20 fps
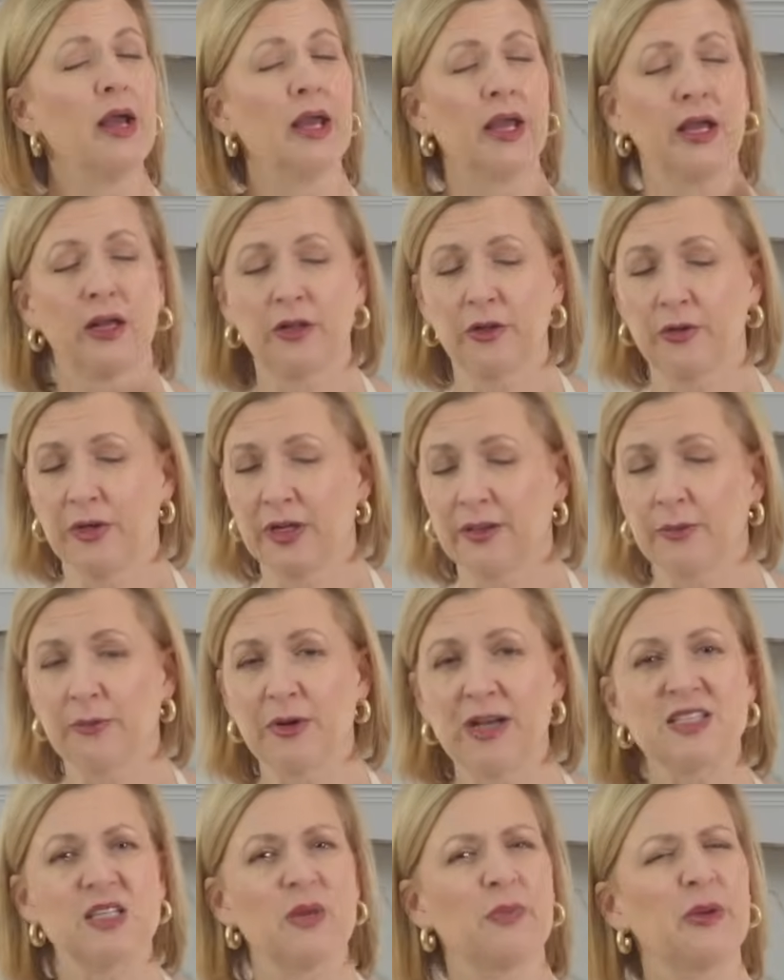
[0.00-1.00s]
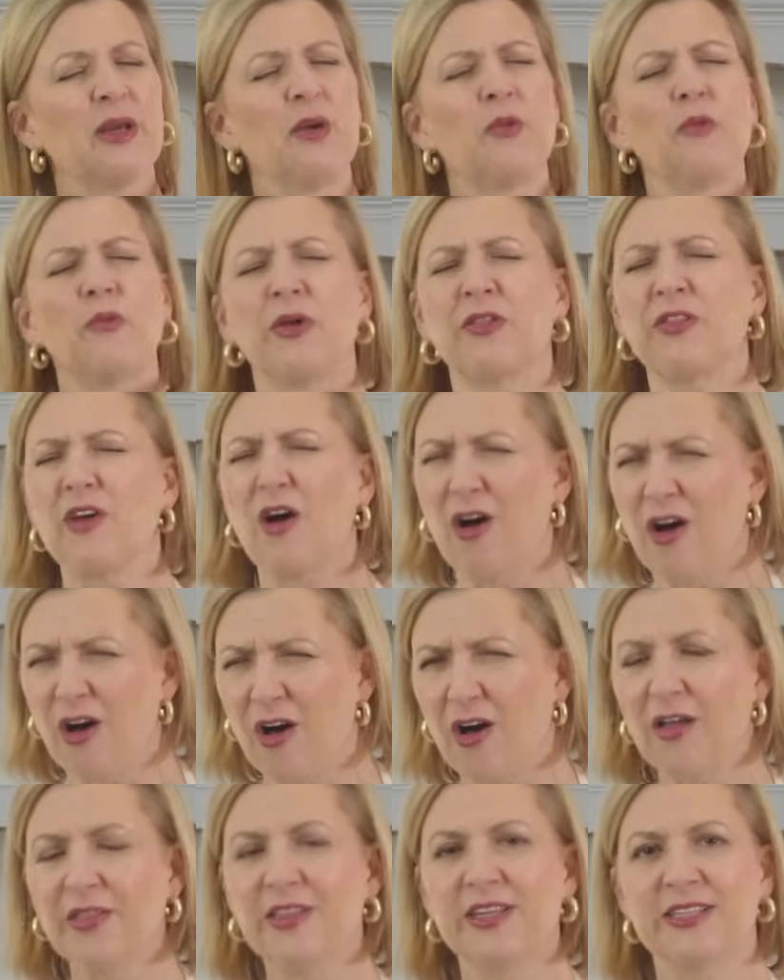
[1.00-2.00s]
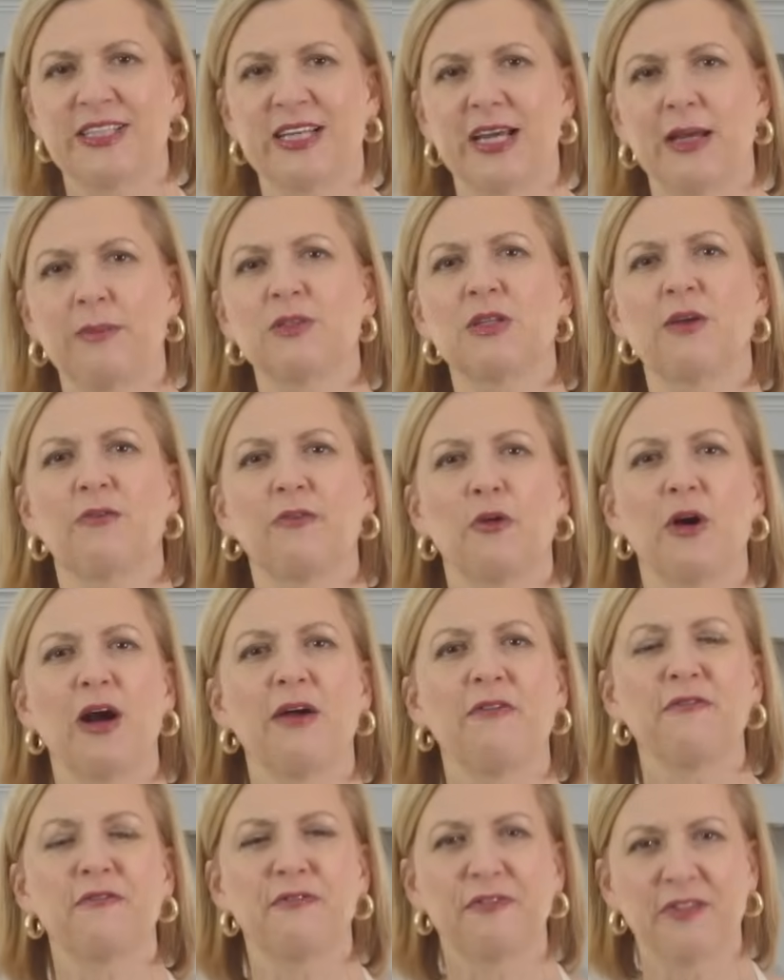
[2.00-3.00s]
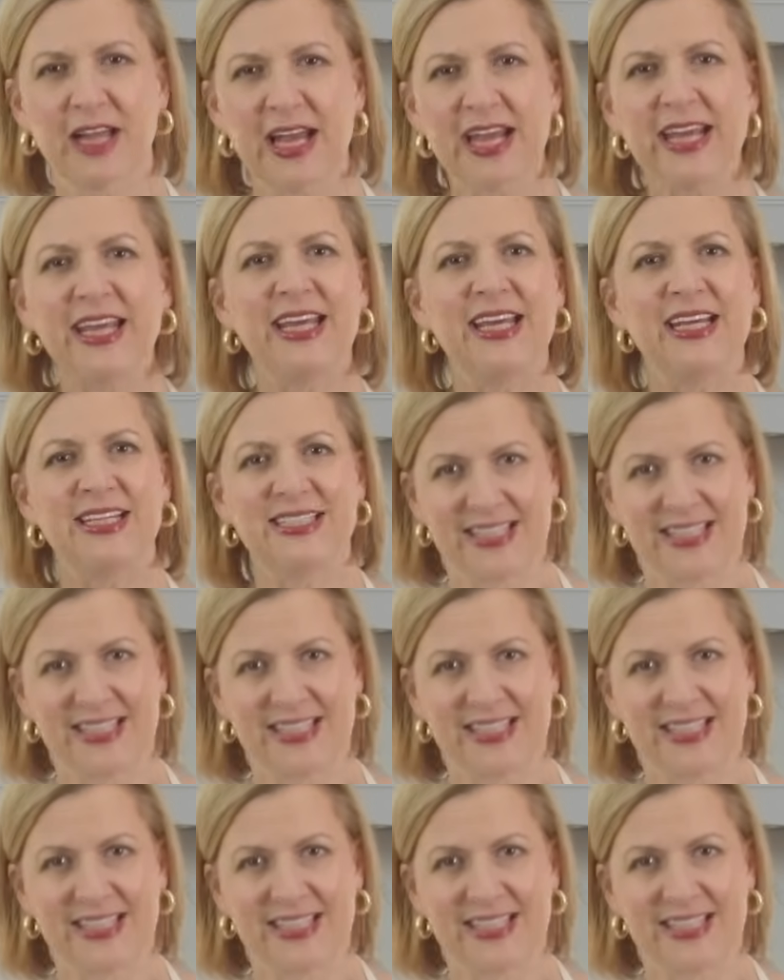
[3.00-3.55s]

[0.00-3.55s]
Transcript: including the recipe with all the tips for a flaky,